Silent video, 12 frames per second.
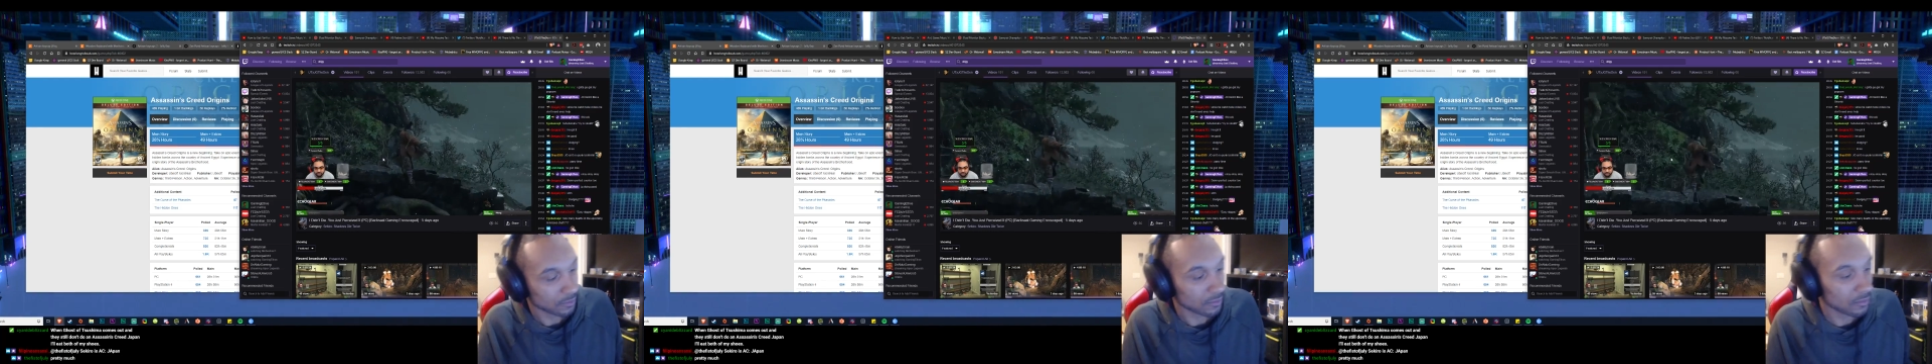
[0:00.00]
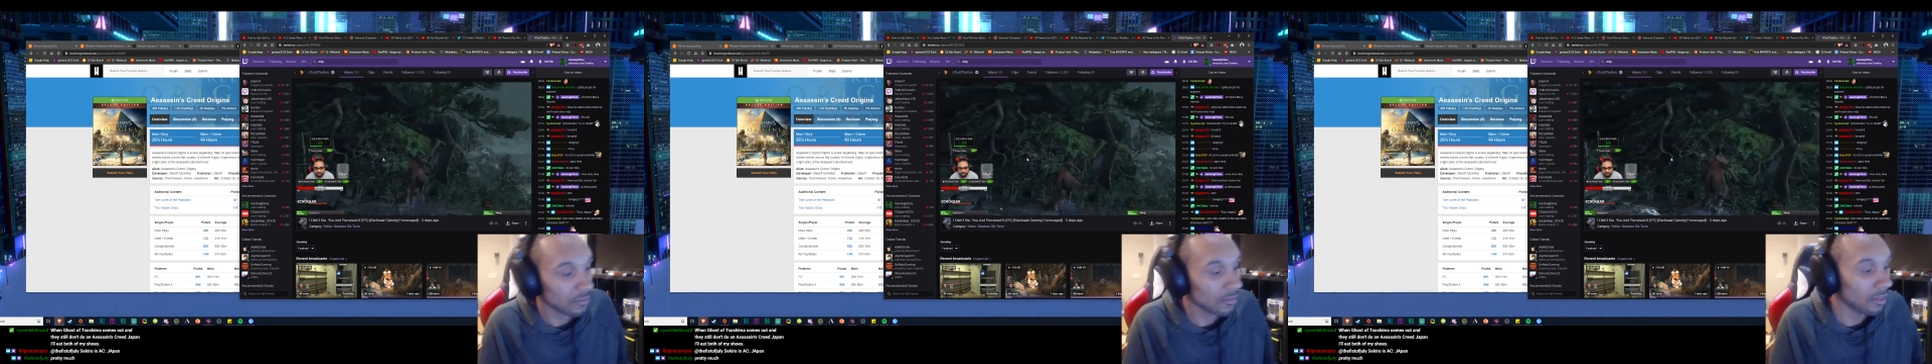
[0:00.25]

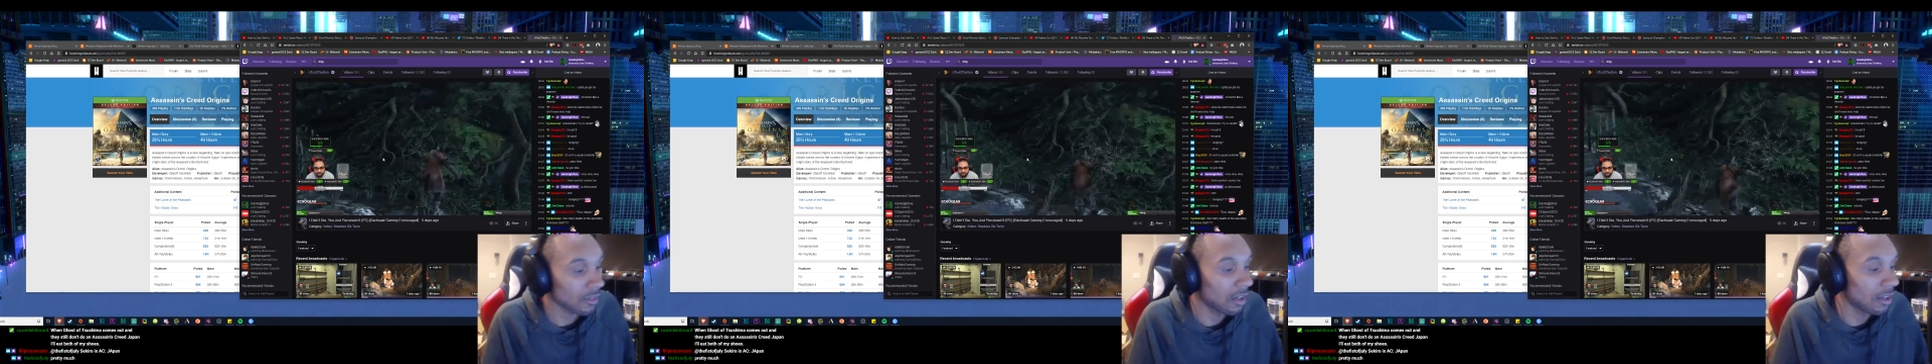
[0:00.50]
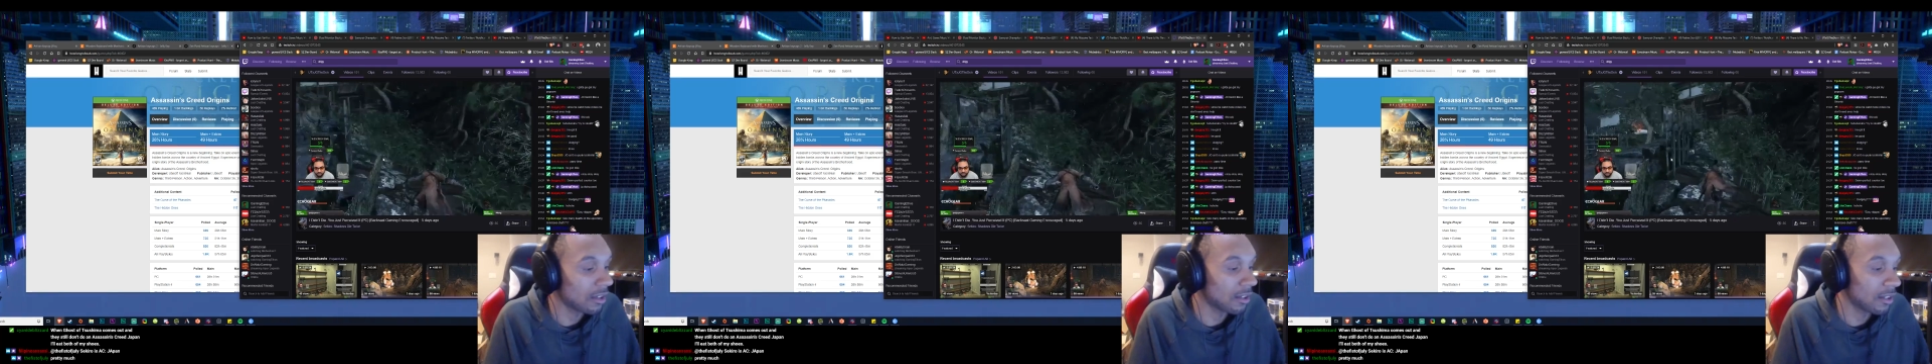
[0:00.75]
higher
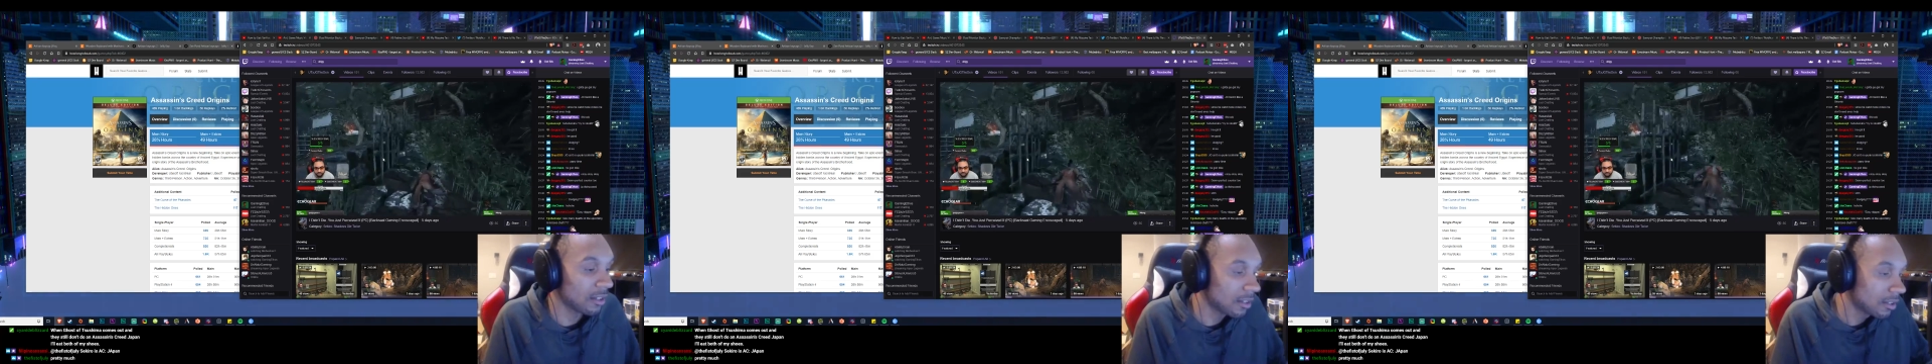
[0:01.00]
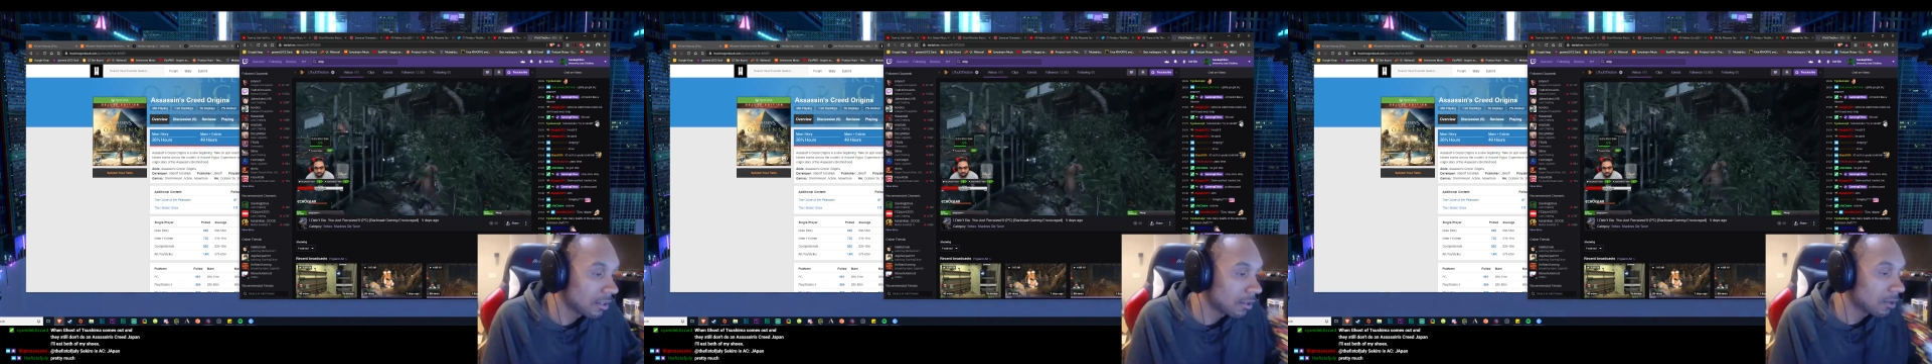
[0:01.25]
level of
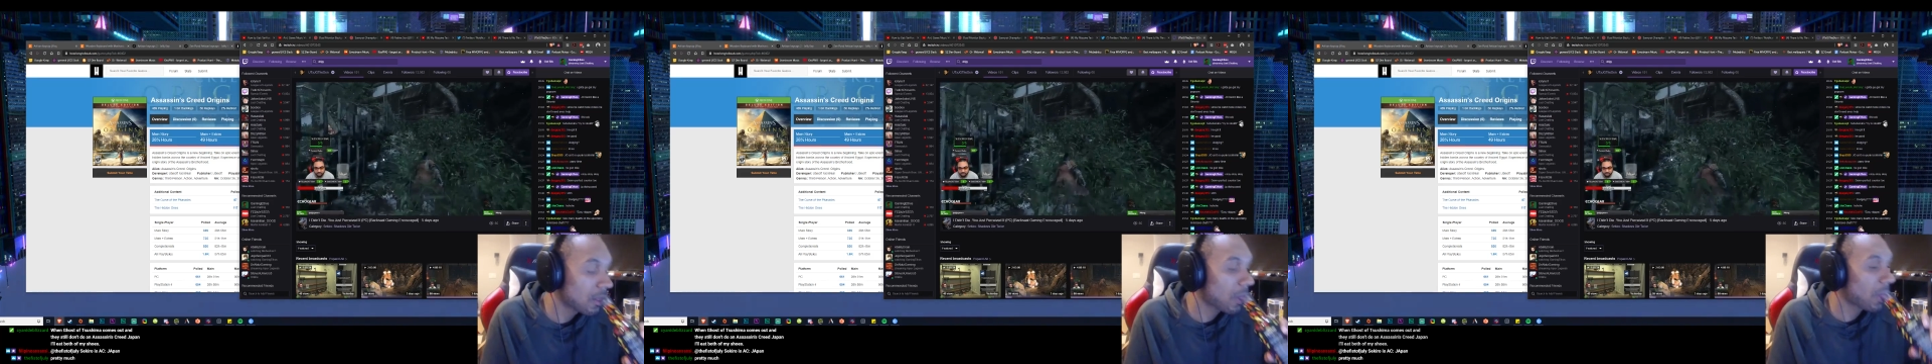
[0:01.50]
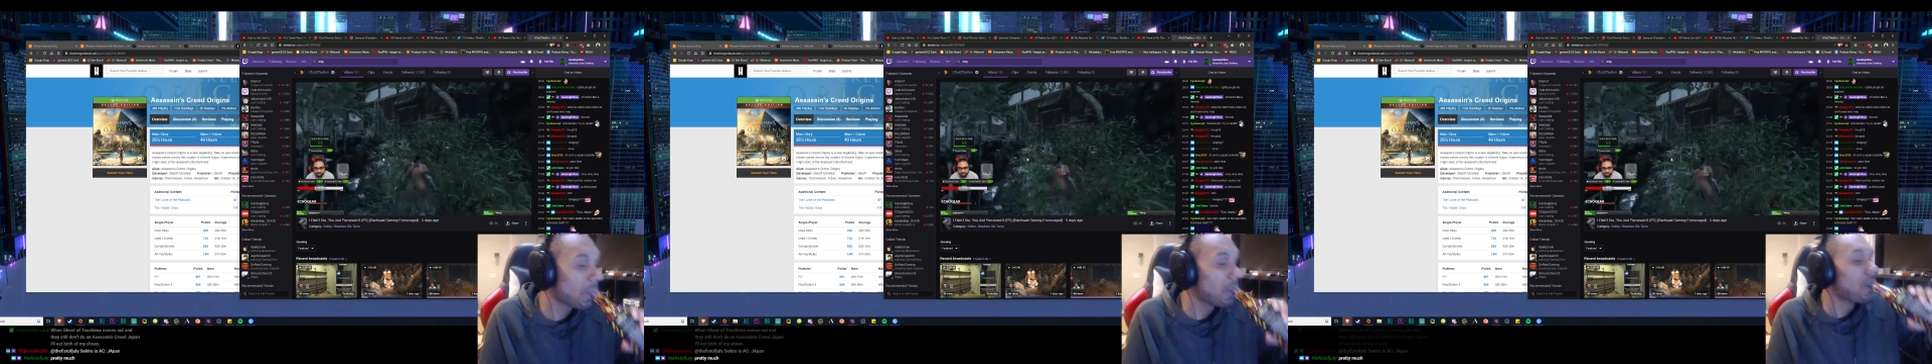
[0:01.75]
respect if
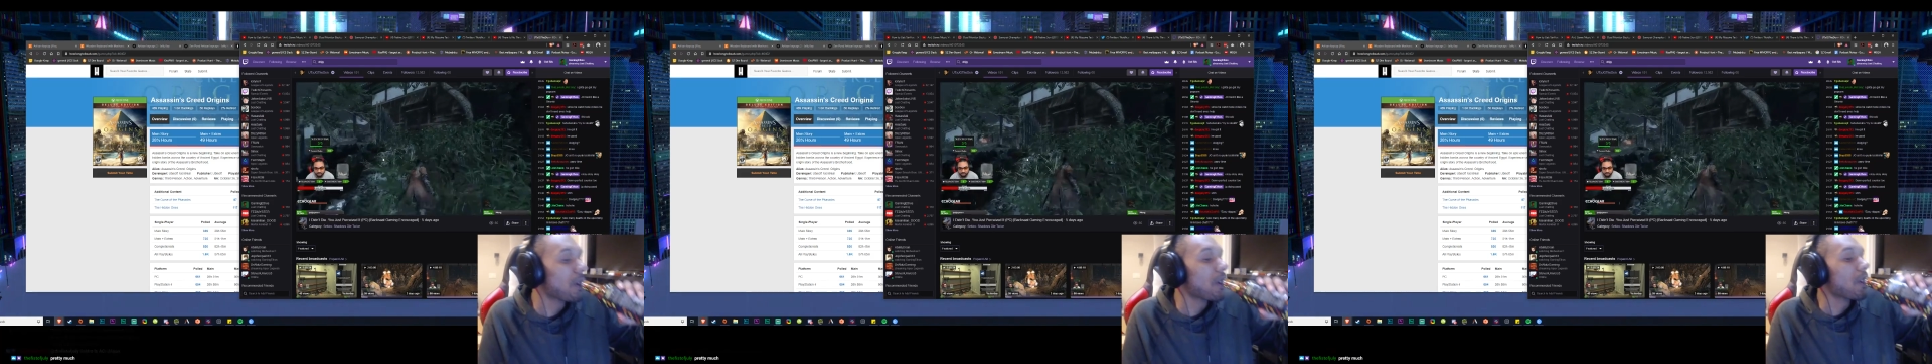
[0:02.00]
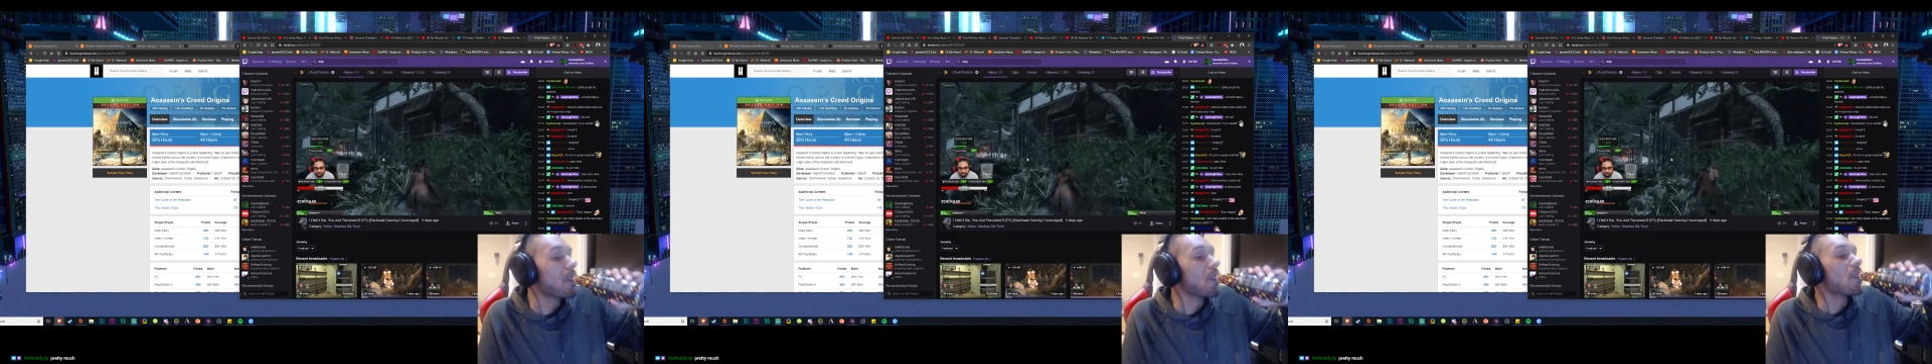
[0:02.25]
you just go
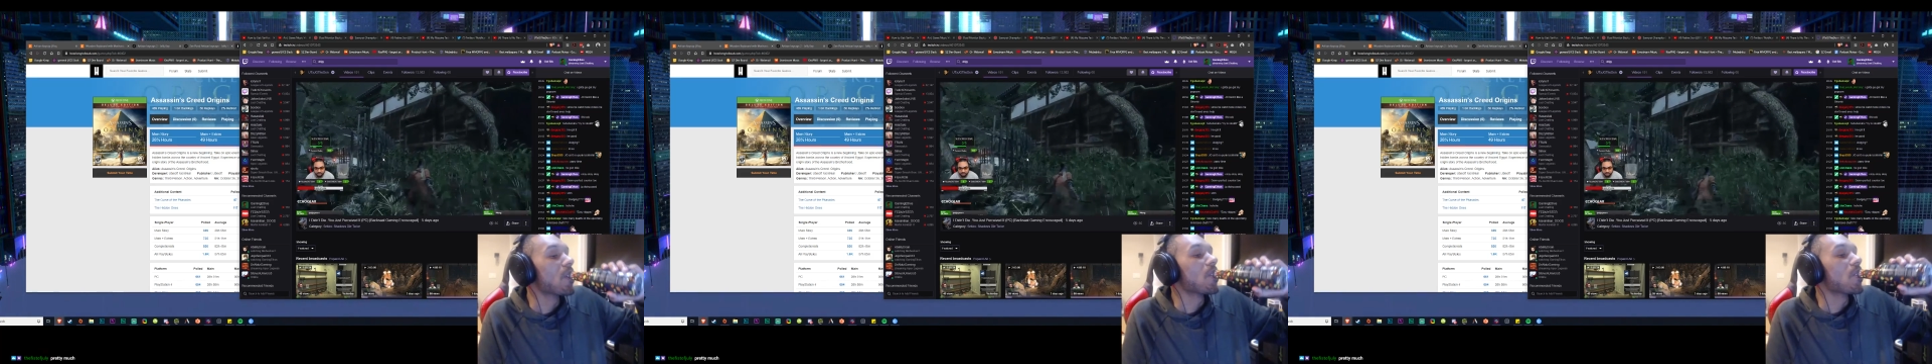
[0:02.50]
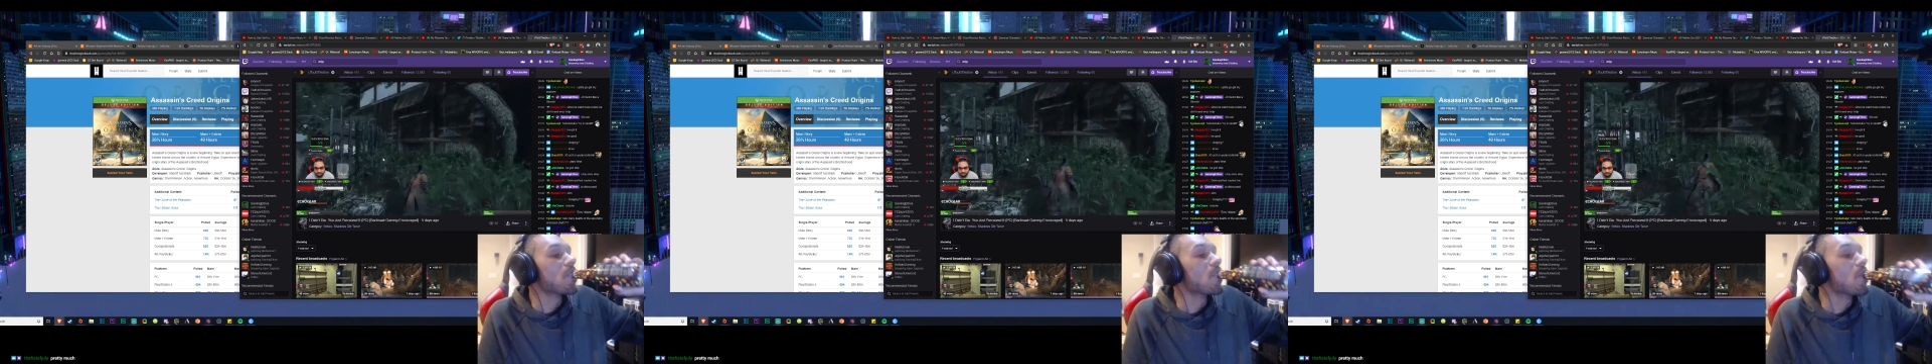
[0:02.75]
into it
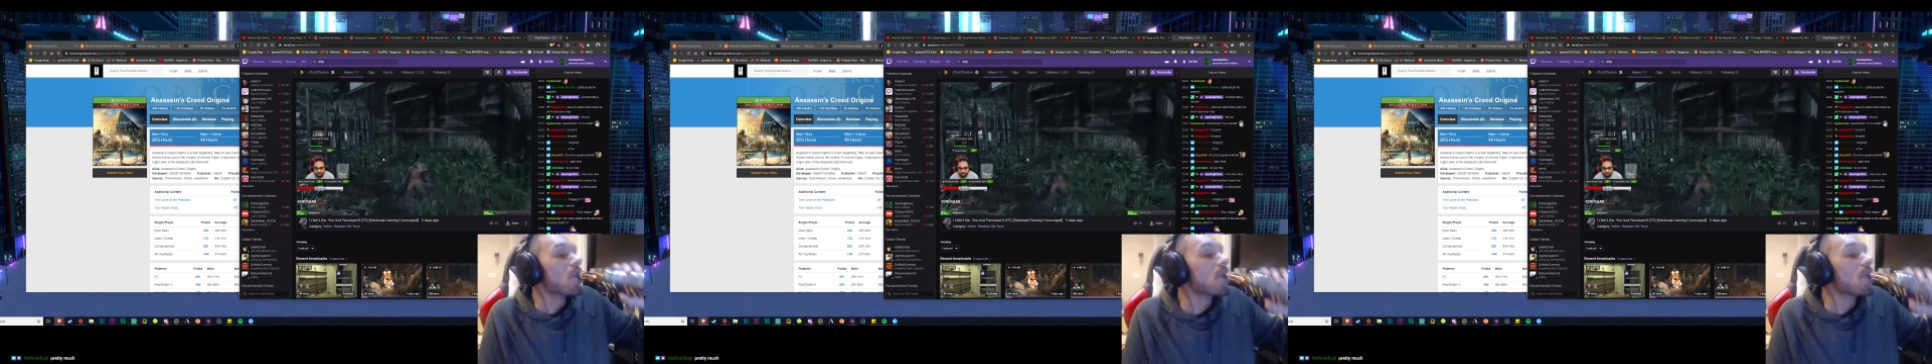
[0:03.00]
blindly. You